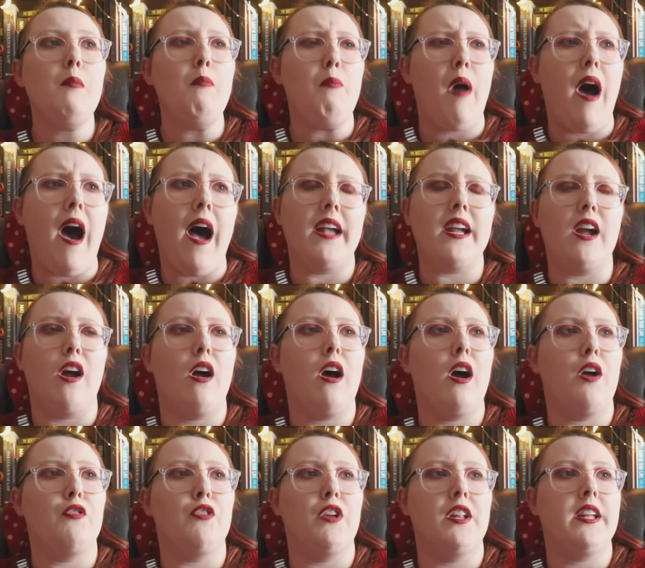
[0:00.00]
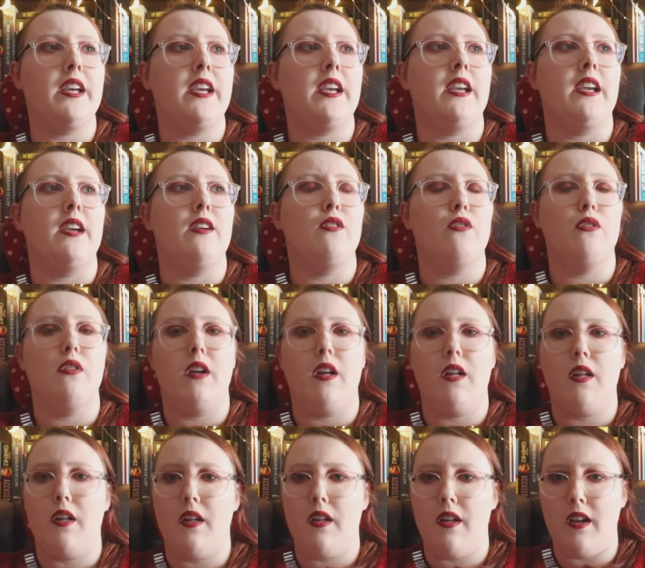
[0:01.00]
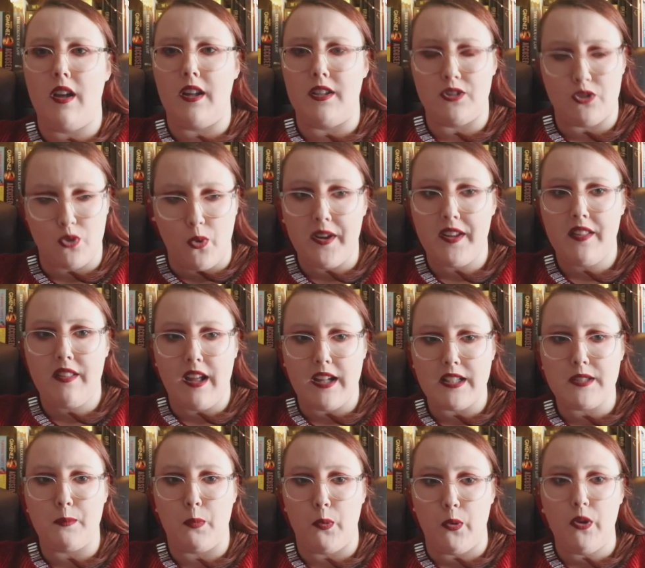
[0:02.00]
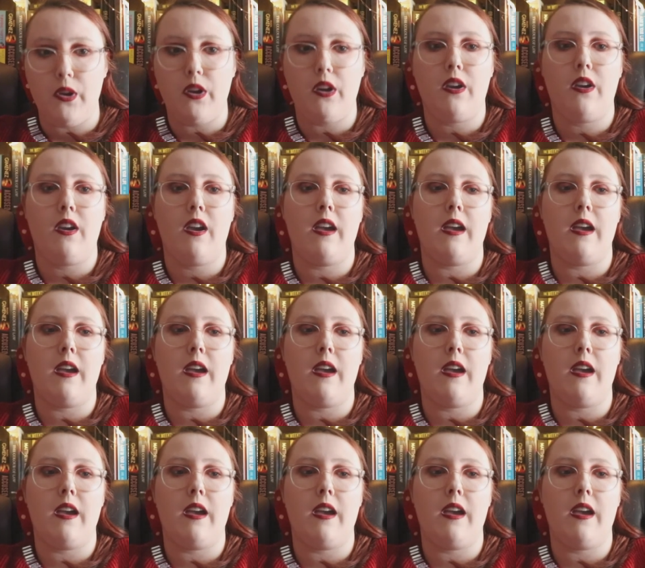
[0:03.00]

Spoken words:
But I really enjoyed this book.